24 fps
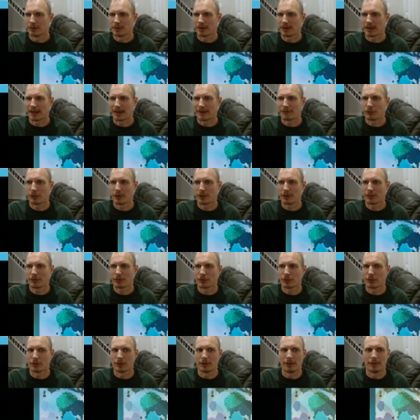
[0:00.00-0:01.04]
Halfway
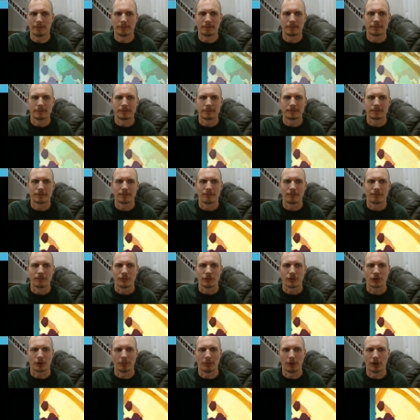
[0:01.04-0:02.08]
through them.
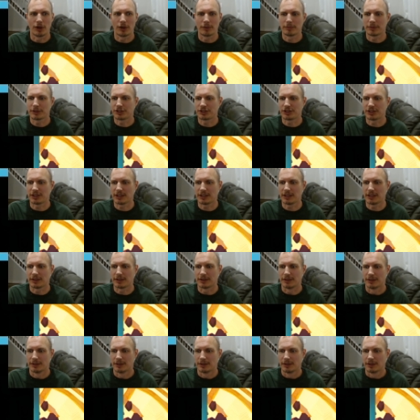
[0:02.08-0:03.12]
Come on, machine.
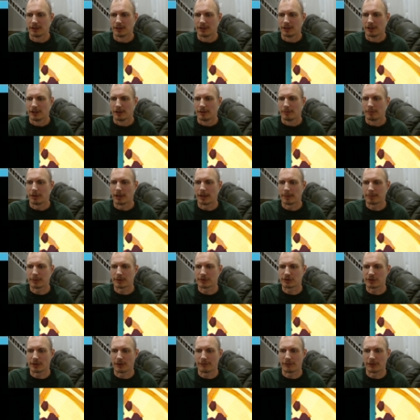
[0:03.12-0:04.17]
Pop
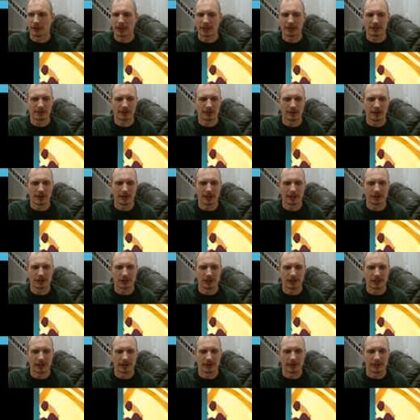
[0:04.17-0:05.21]
yourself a nice little
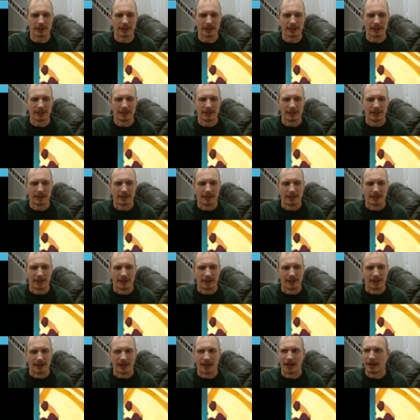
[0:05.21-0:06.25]
legendary.
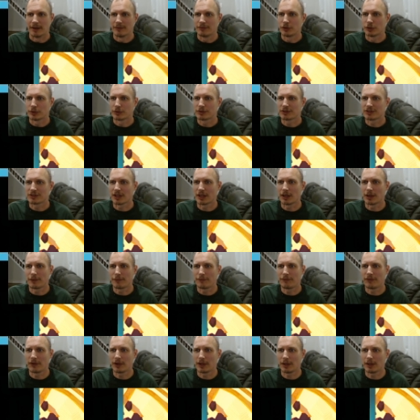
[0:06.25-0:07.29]
Have
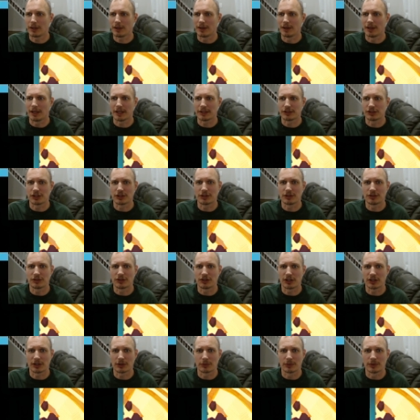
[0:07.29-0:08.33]
yourself a
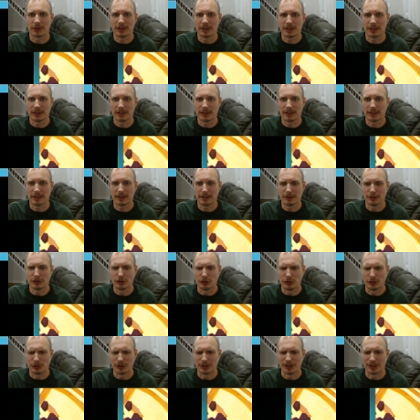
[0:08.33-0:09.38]
legendary
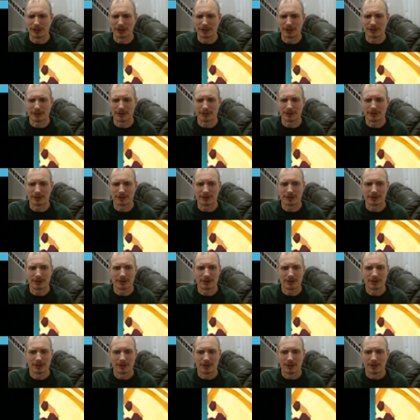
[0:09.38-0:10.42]
New Year's
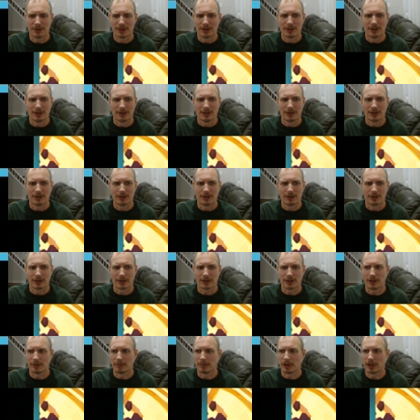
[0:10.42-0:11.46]

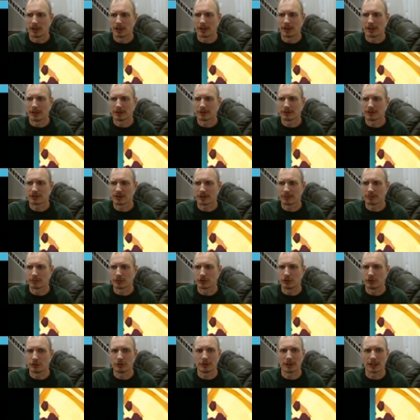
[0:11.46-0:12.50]
on something
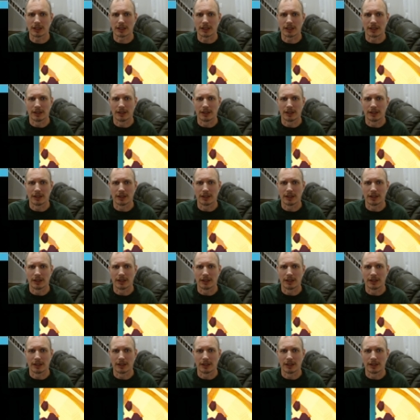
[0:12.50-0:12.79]
Gouda.